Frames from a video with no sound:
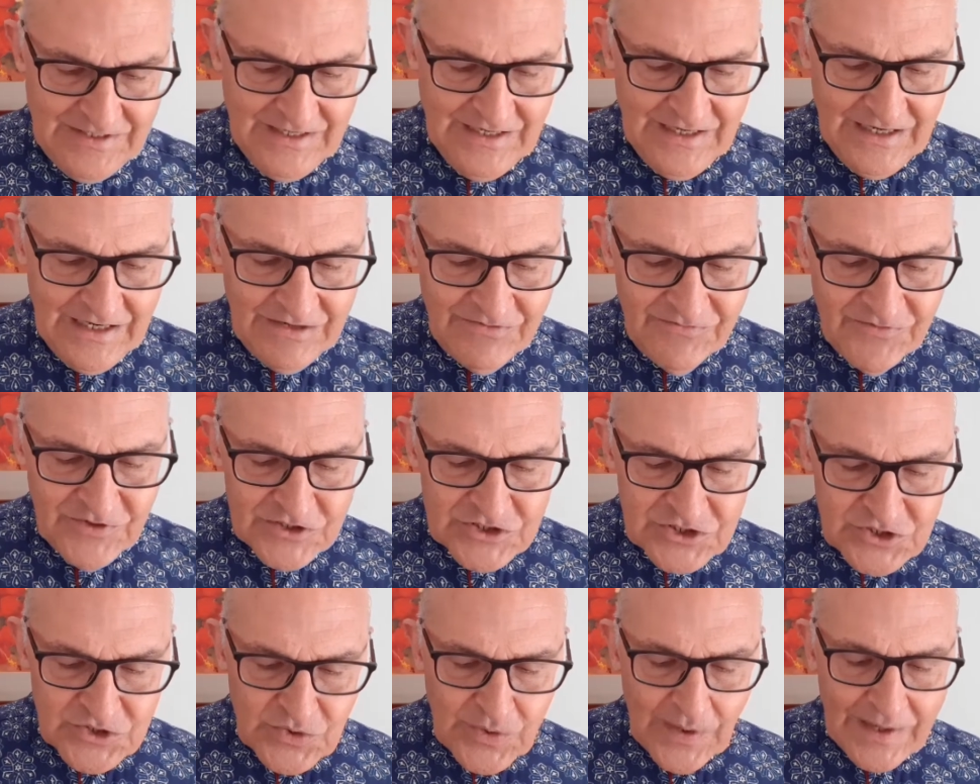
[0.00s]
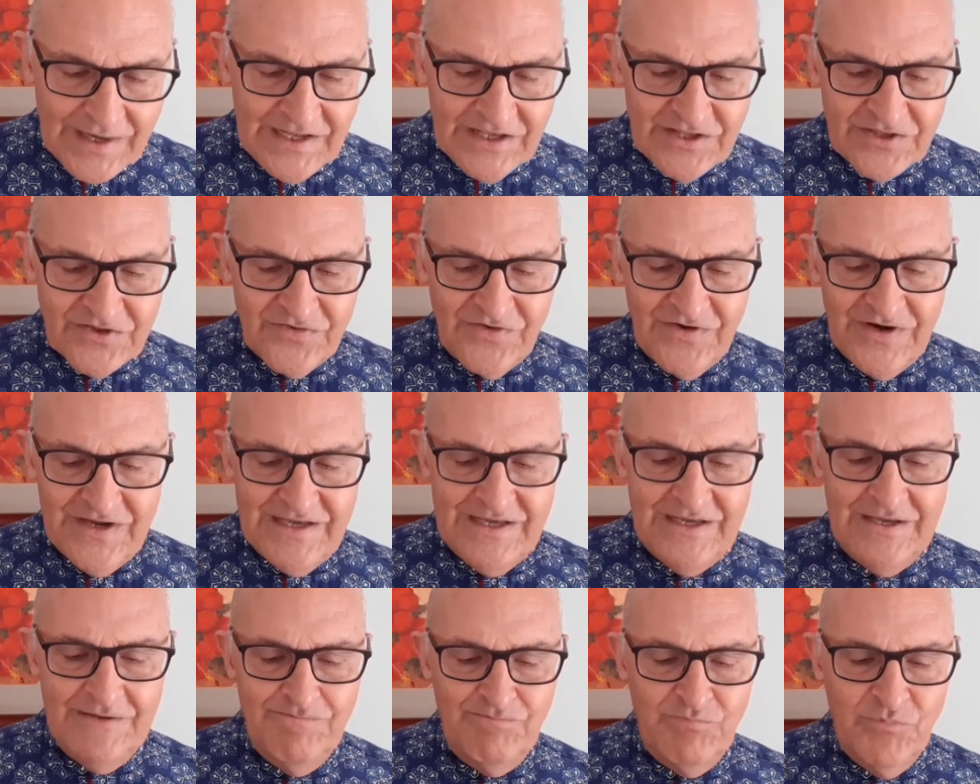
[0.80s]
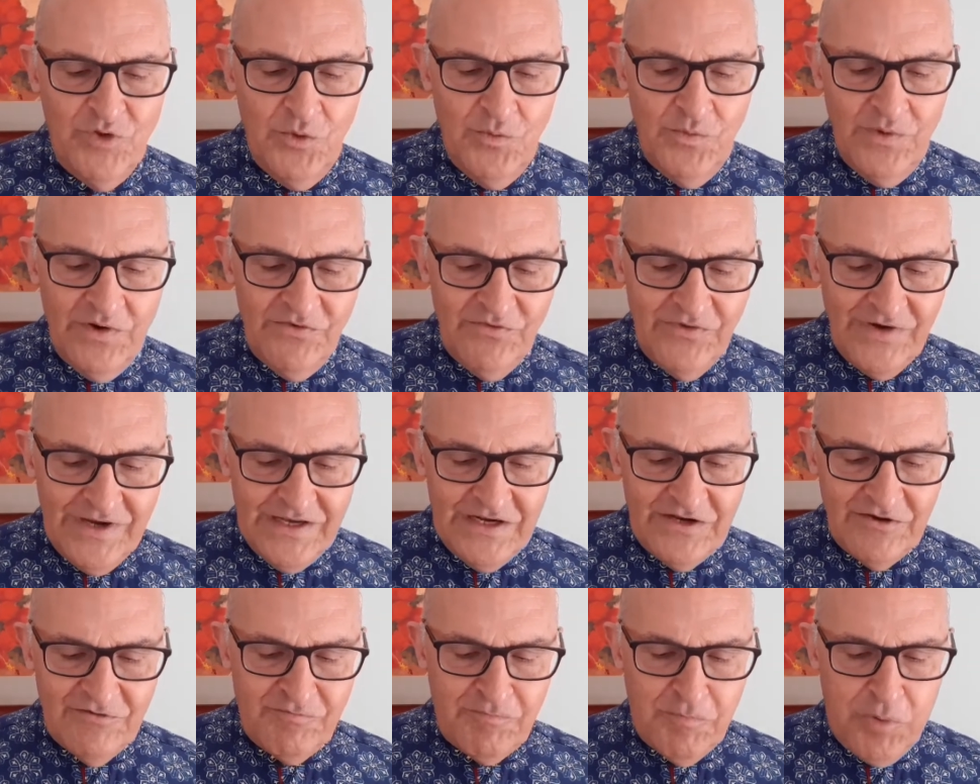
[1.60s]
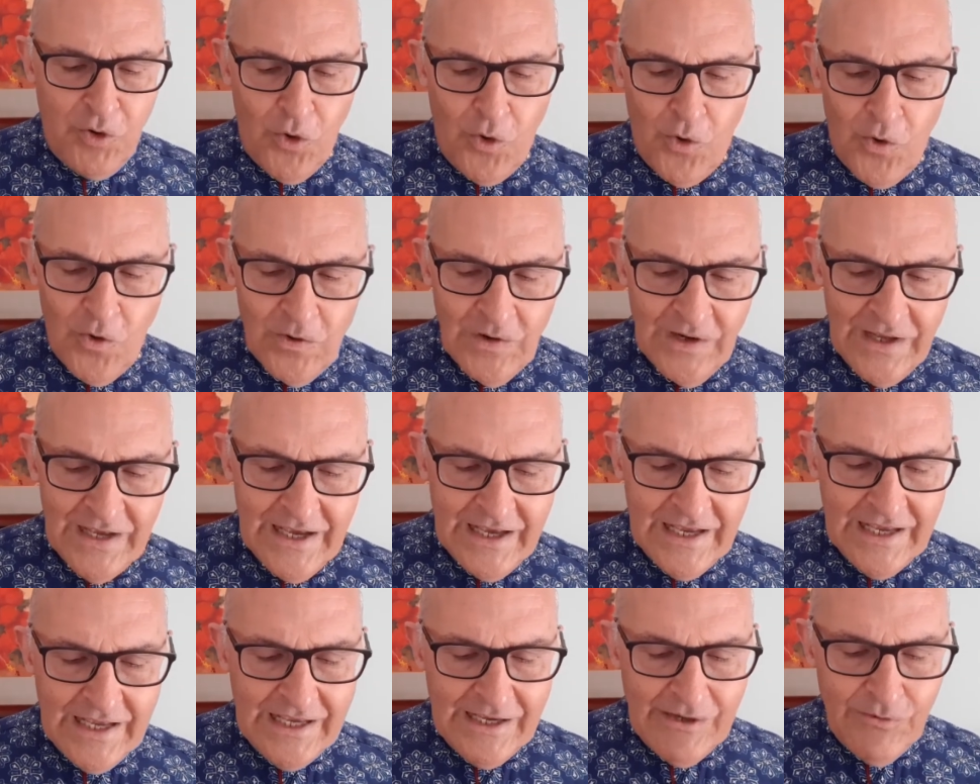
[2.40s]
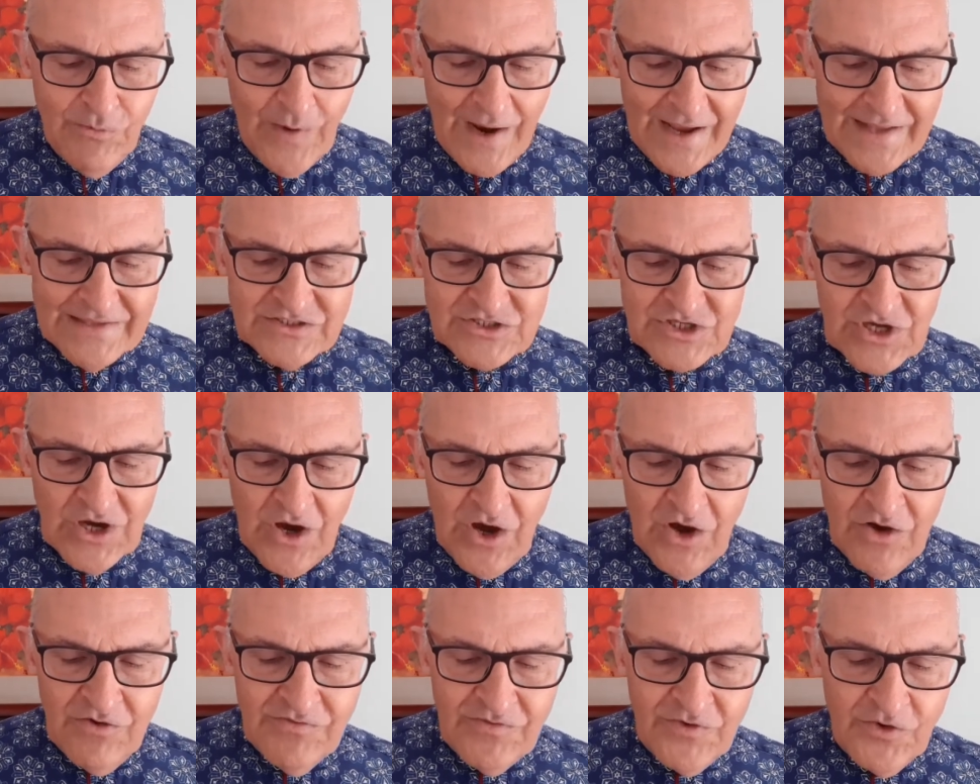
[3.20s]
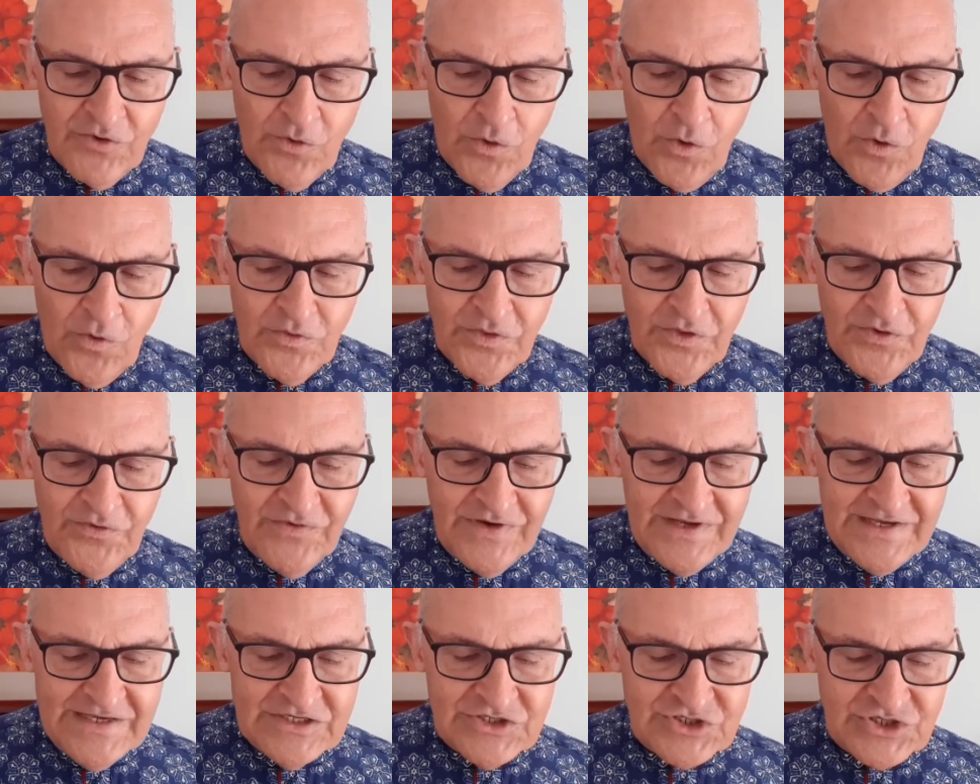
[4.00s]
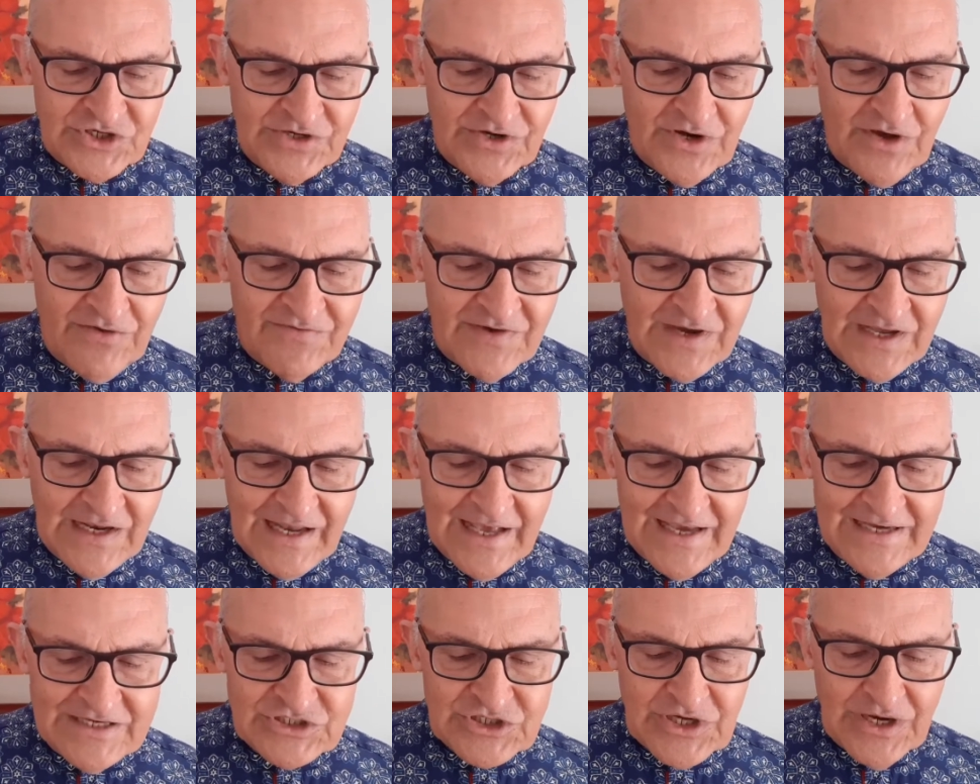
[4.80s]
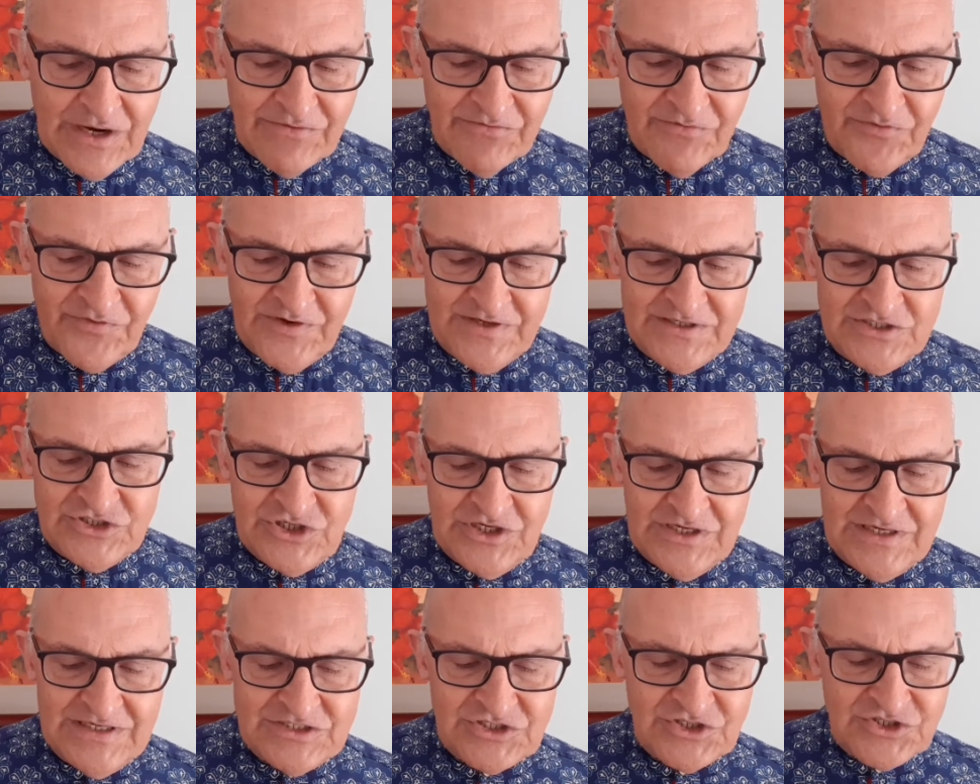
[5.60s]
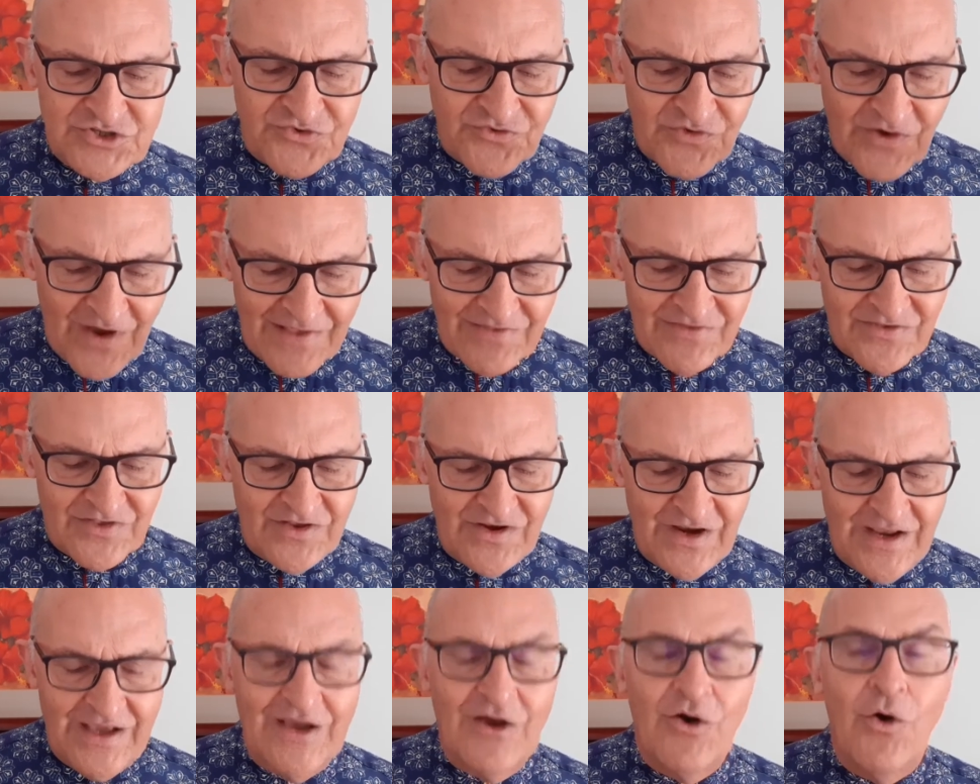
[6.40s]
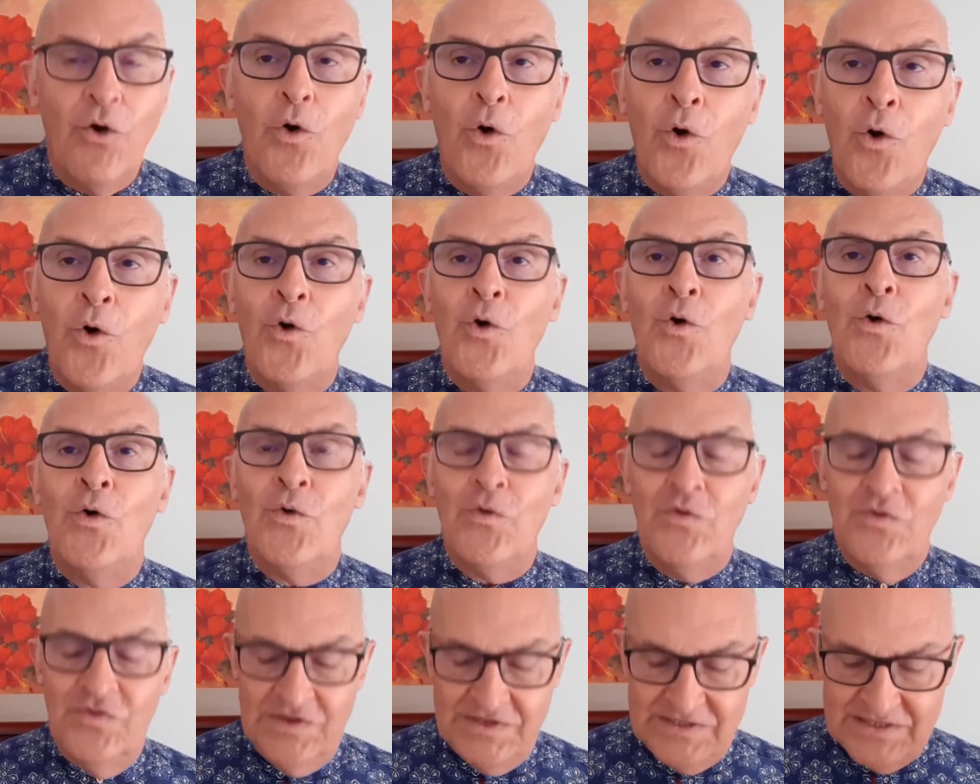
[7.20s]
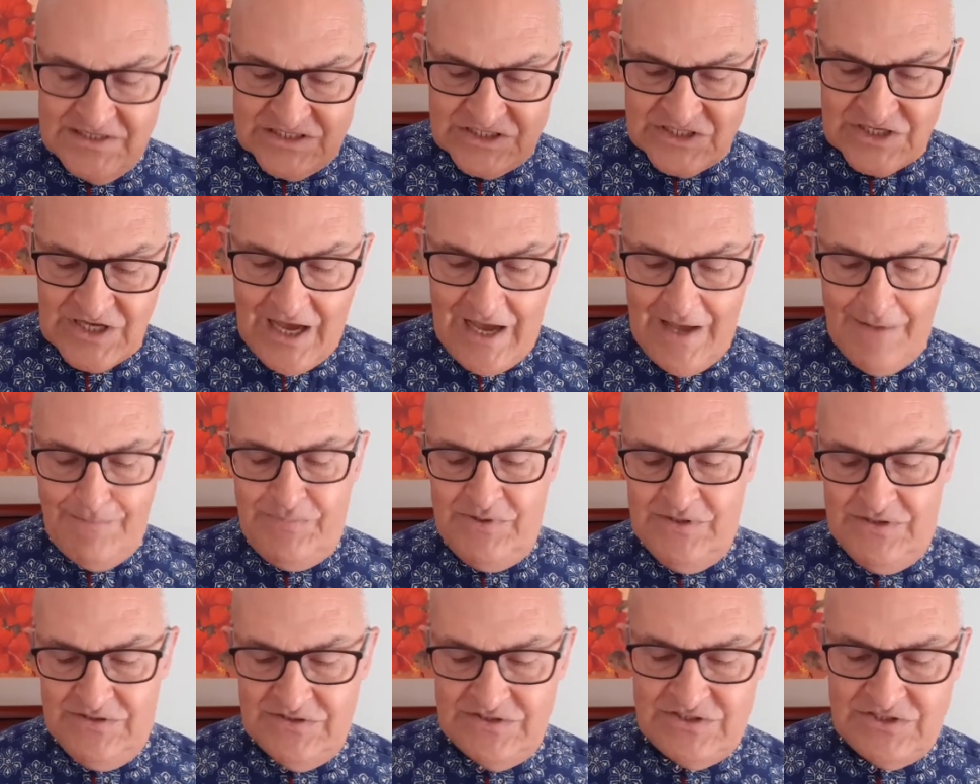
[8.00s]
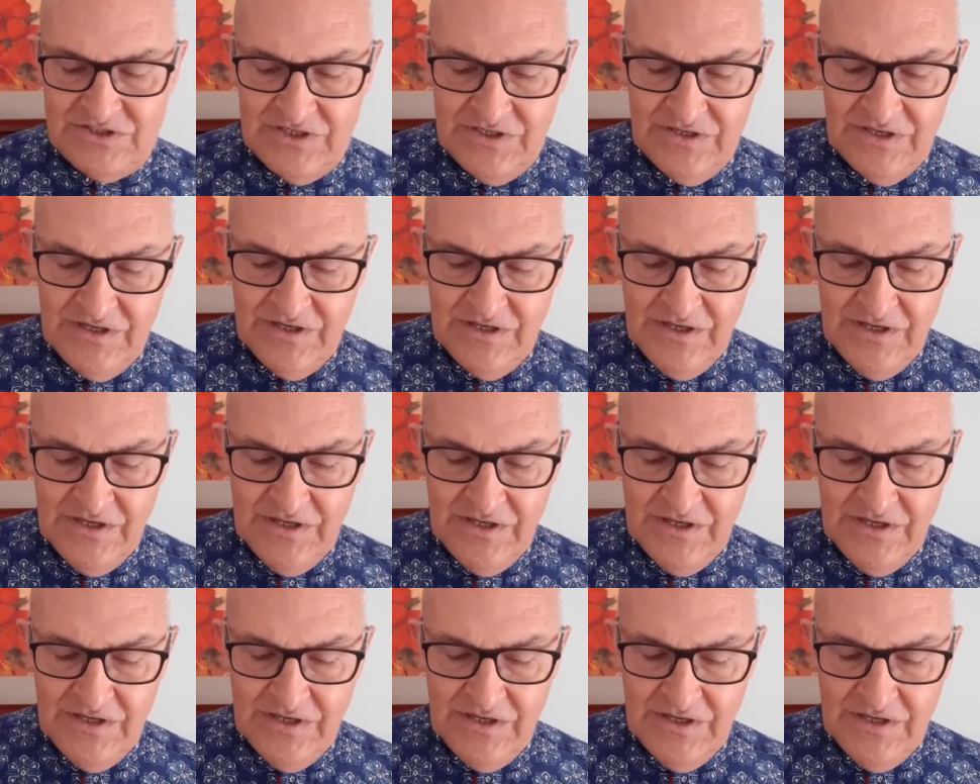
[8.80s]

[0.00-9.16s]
In verse 23, we read of Paul. He went over all the region of Galatia and Phrygia, strengthening all the disciples.